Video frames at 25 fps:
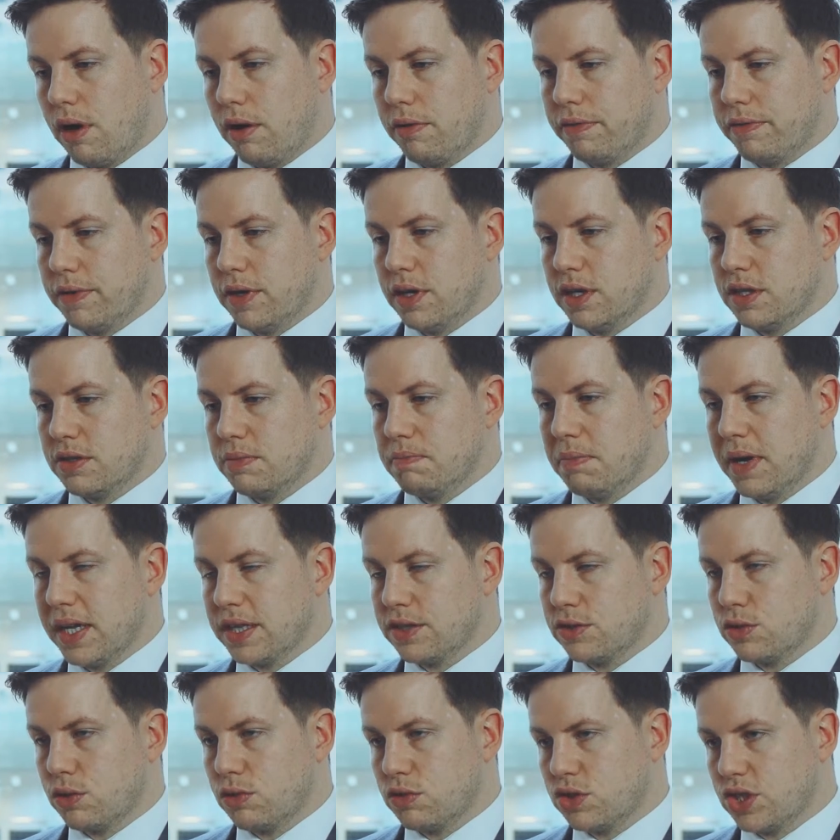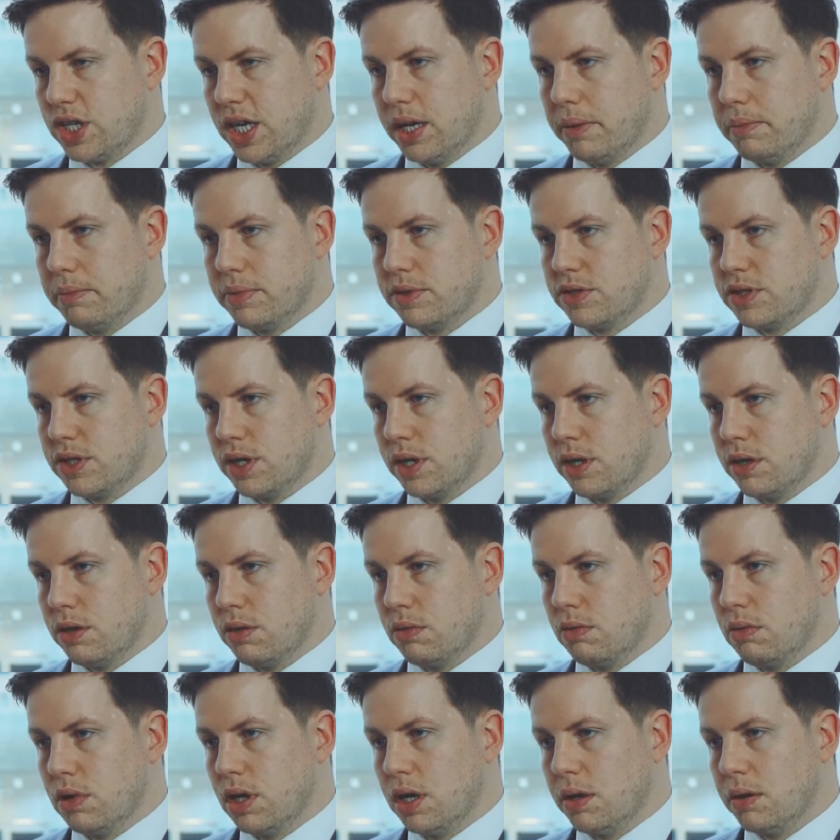offered mentorship
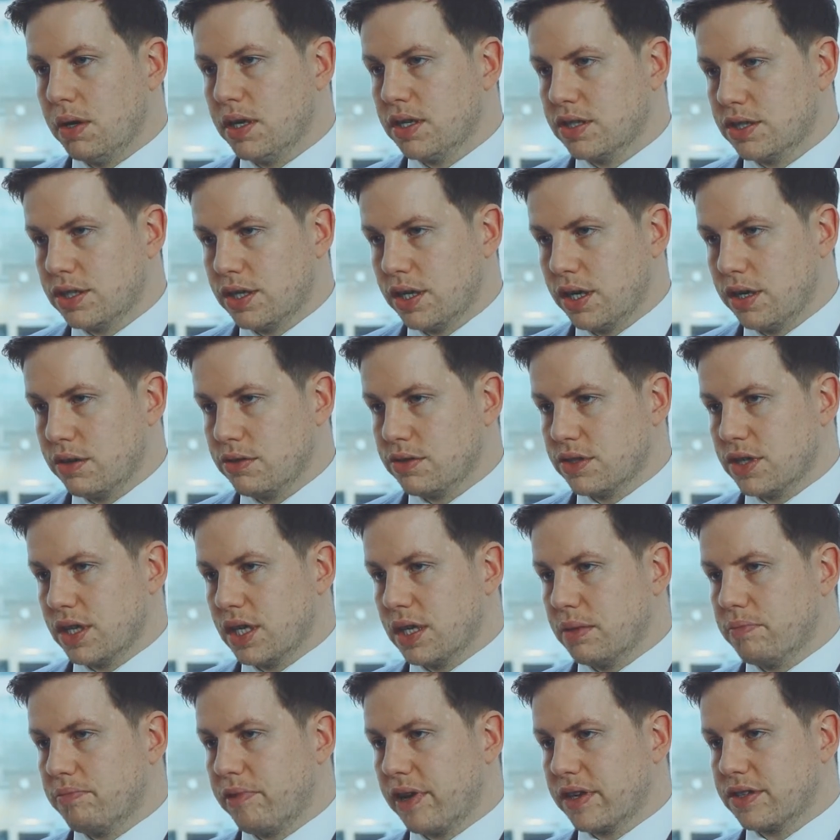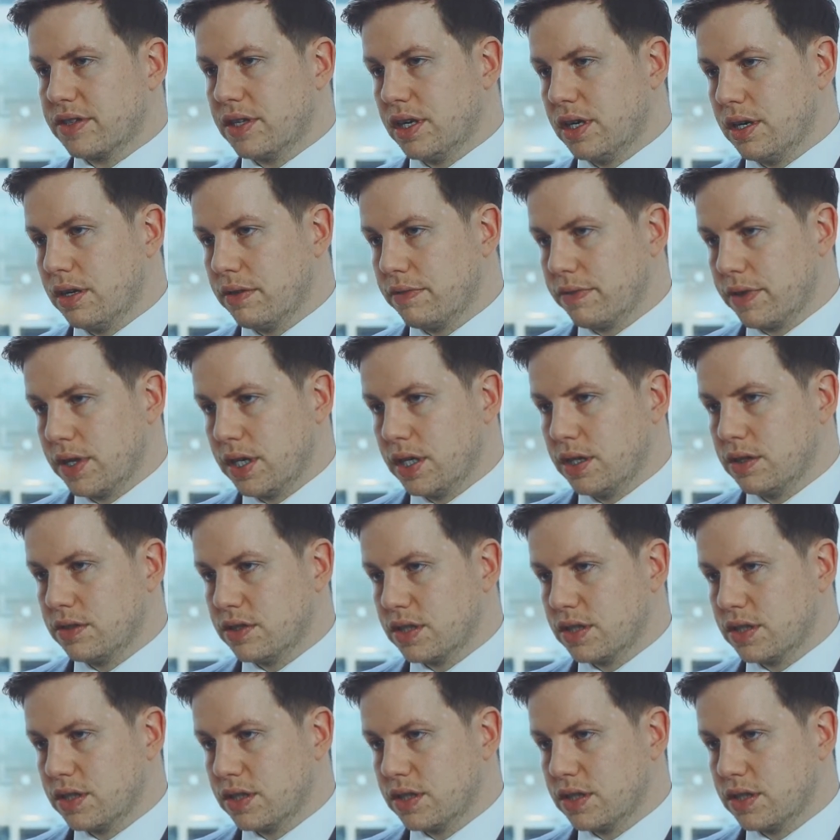to Lewis, who's the president of the